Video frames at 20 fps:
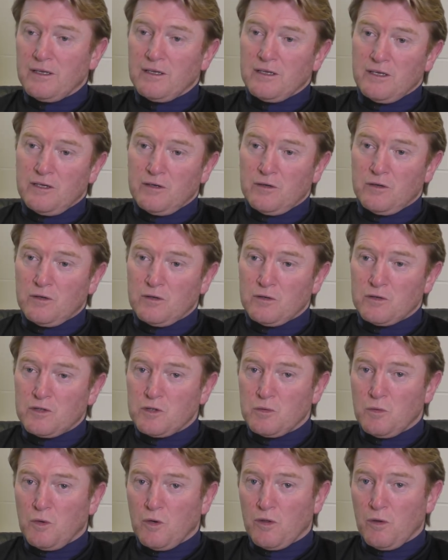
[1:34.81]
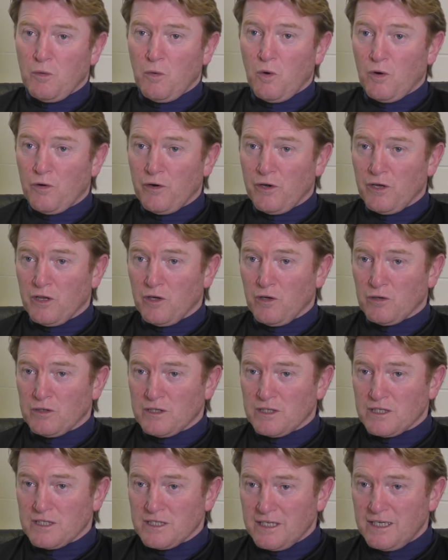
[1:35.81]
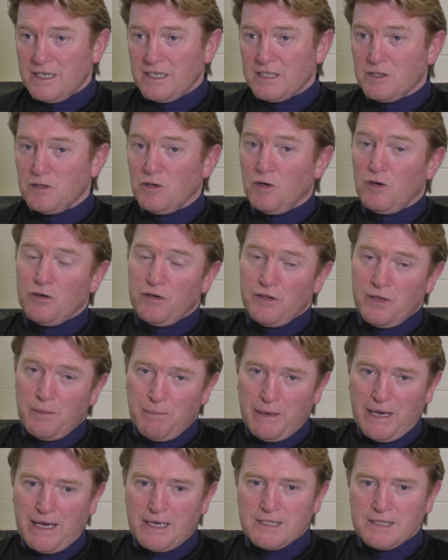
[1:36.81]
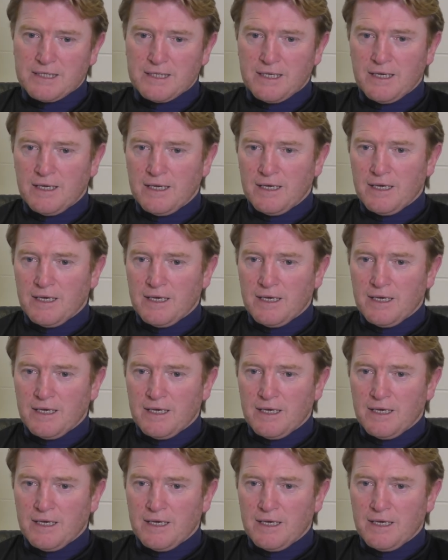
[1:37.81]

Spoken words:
you know, to what they were early on in the season or at the best.